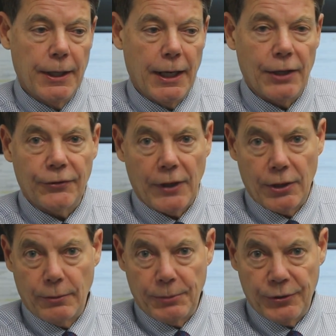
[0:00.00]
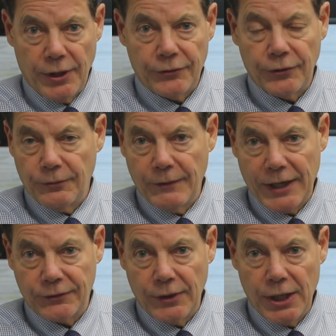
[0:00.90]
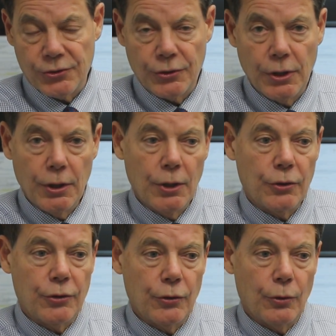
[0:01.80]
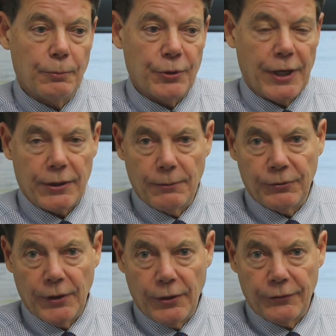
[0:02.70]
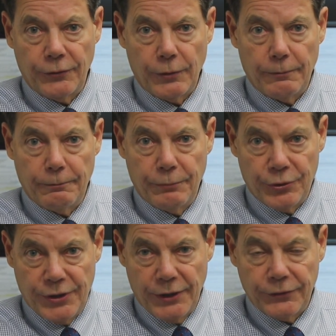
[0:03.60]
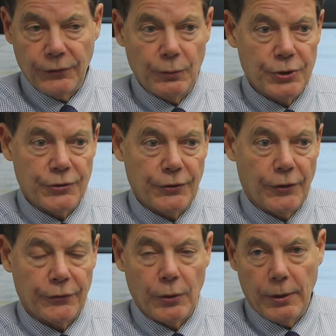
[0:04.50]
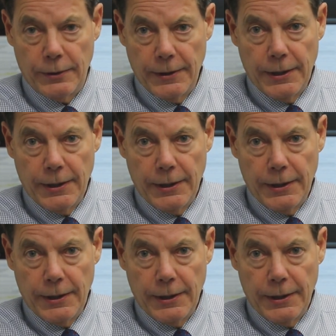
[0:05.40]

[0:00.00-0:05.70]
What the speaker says: acellular pertussis vaccination to protect themselves from pertussis, which is also a